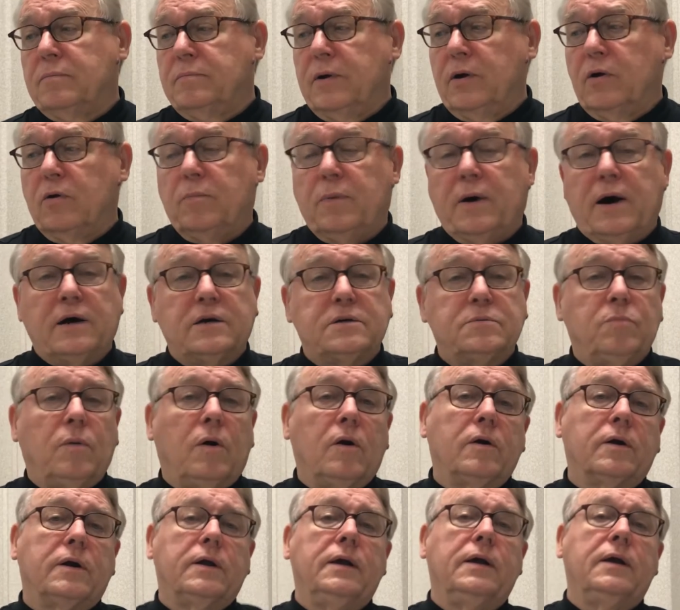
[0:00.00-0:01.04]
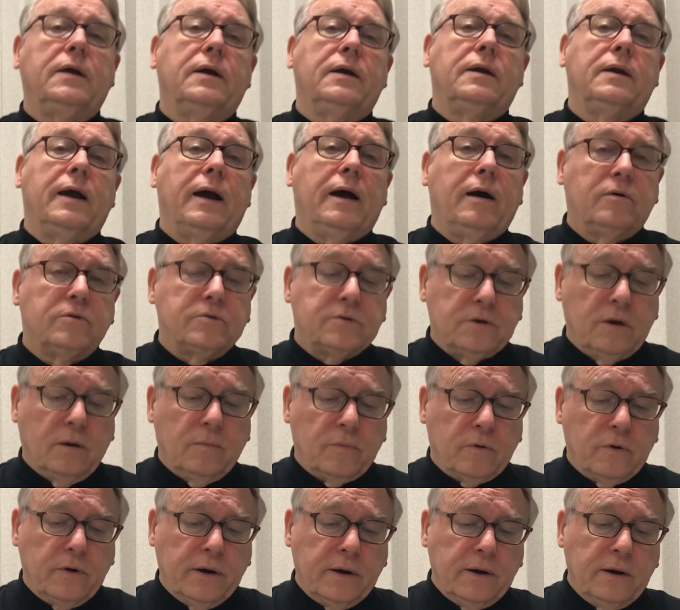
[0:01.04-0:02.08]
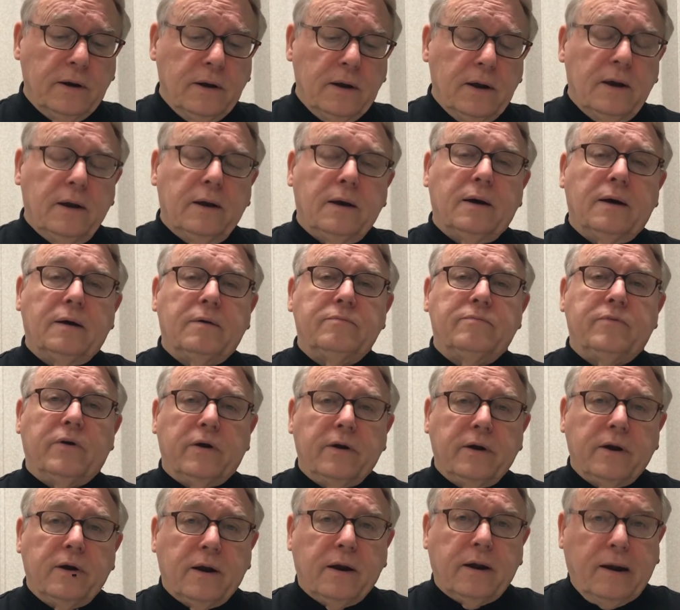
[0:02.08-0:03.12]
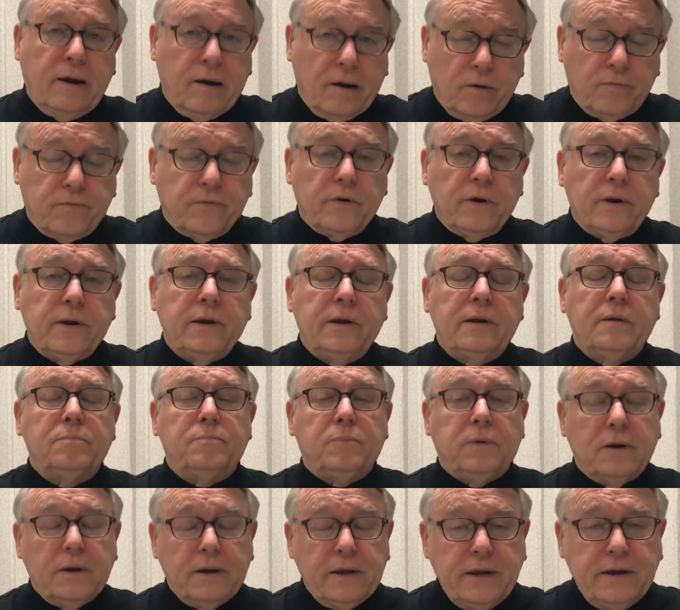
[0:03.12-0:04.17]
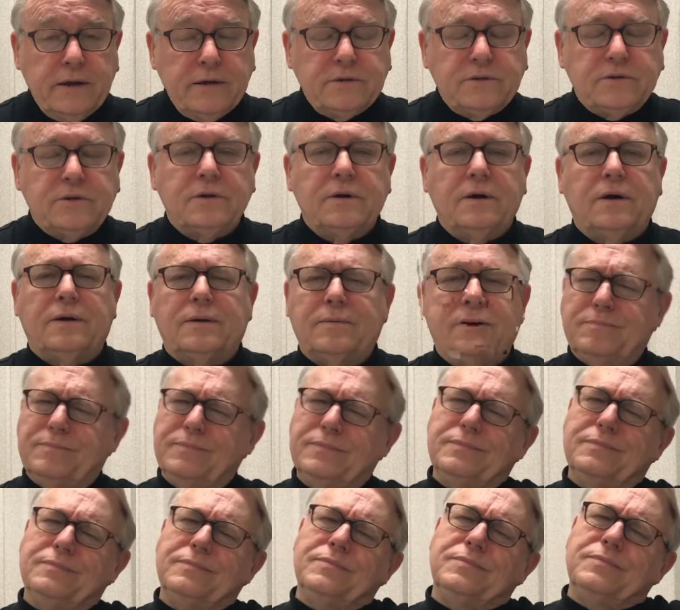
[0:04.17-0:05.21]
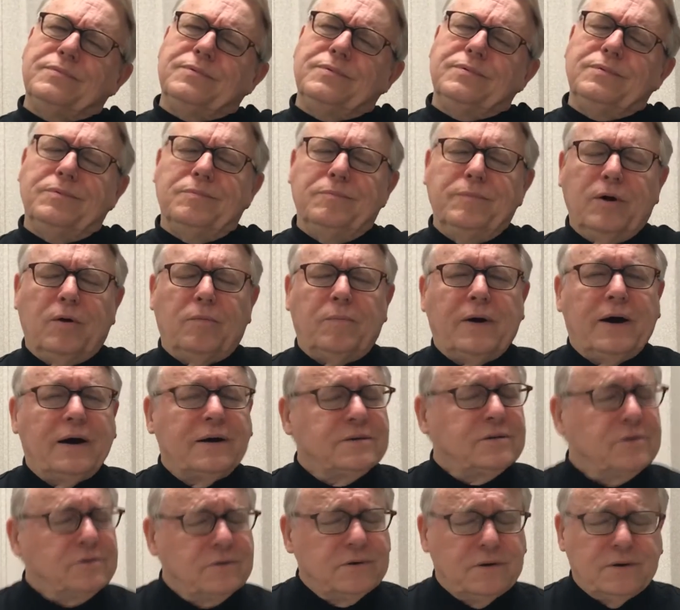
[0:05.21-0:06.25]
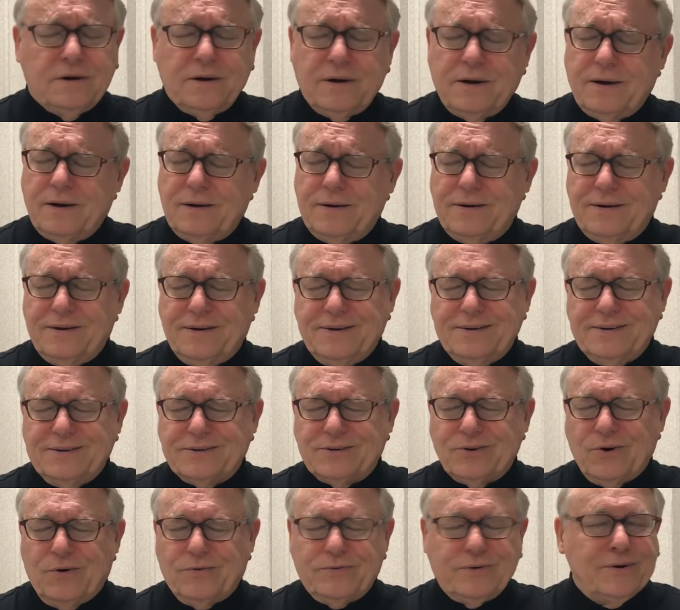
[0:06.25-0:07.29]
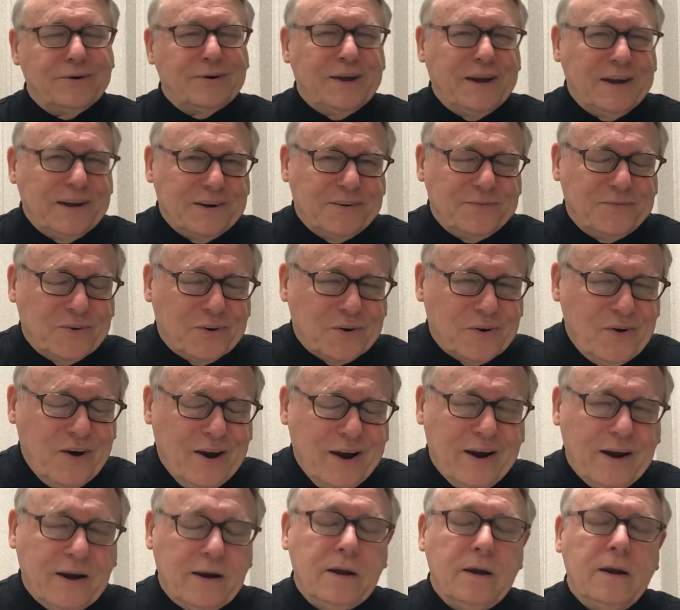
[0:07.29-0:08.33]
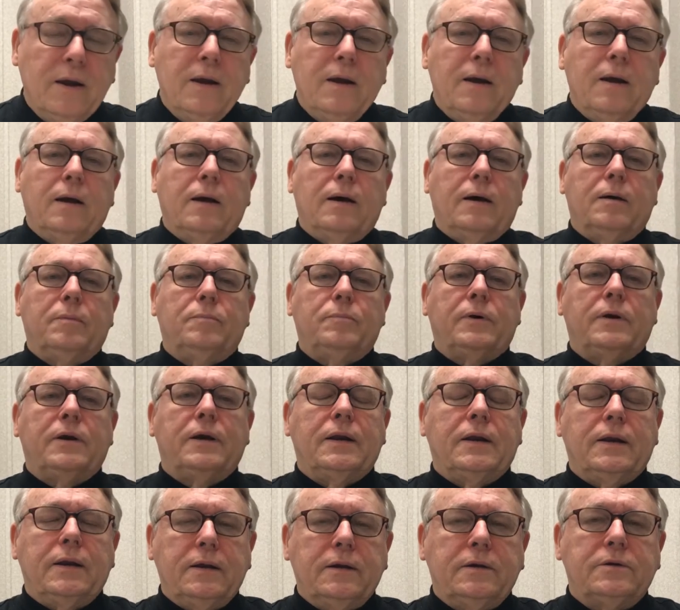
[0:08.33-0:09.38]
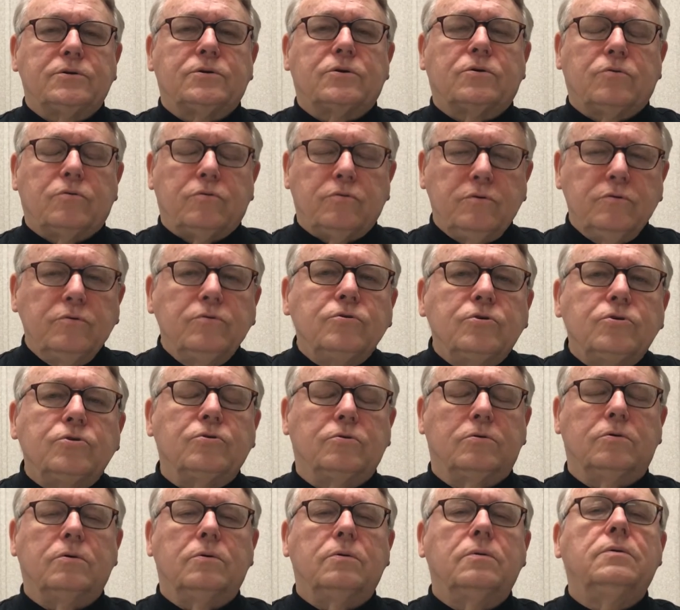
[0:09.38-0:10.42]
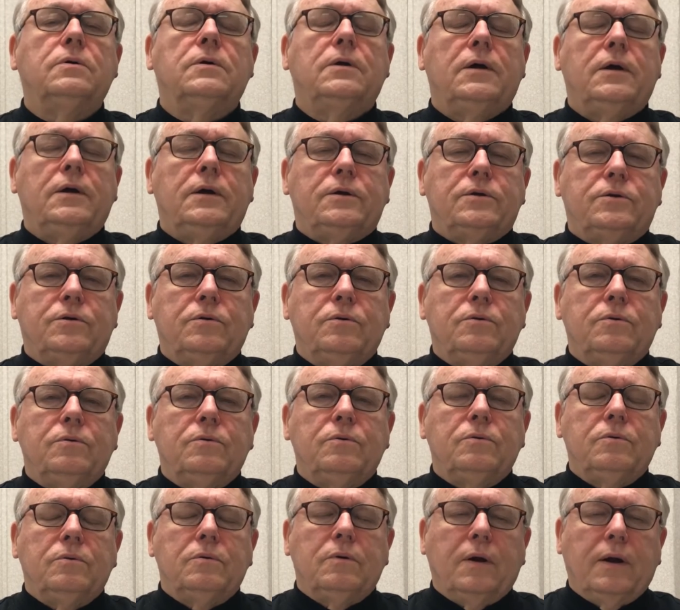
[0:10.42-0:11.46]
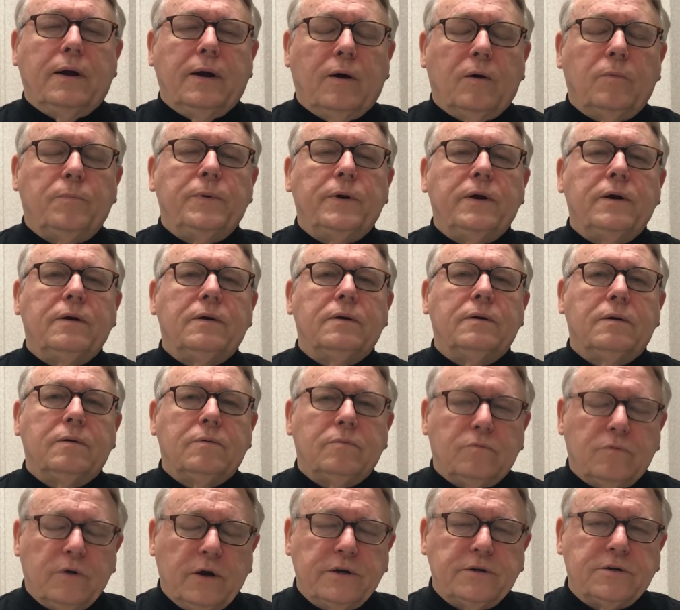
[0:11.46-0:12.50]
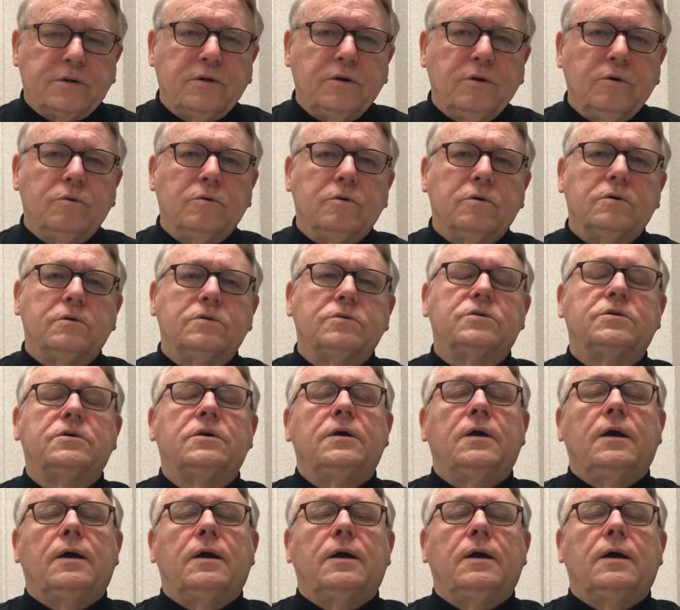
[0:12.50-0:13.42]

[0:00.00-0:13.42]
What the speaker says: mailbox marking and house numbering very carefully, please. Mailbox is often taken for granted, but it is crucial to helping rescuers